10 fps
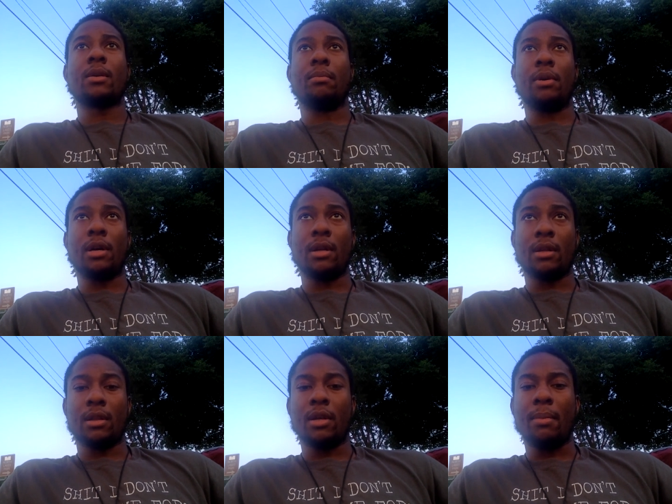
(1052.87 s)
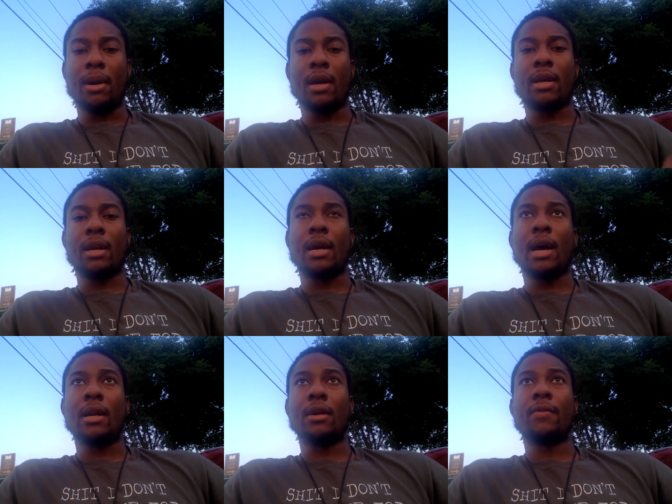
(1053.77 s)
But the American
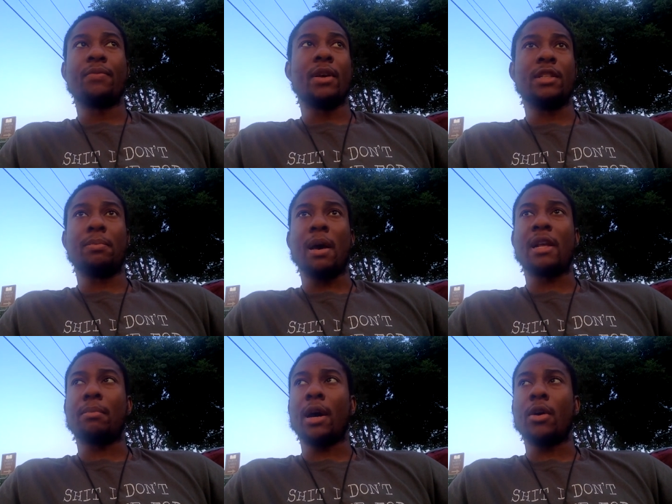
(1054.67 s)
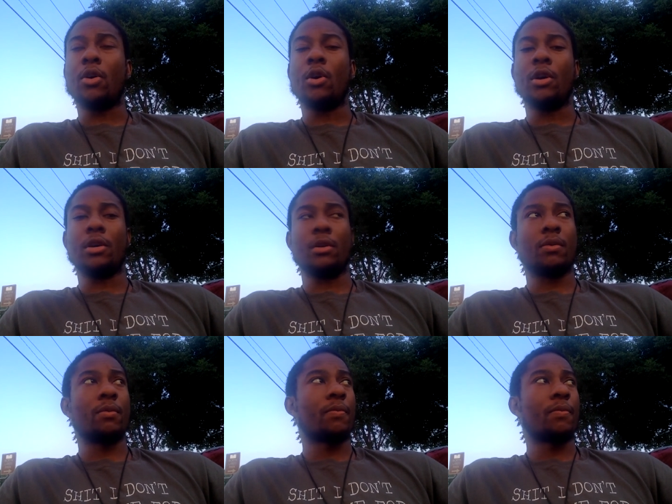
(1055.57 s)
dollar is backed by oil.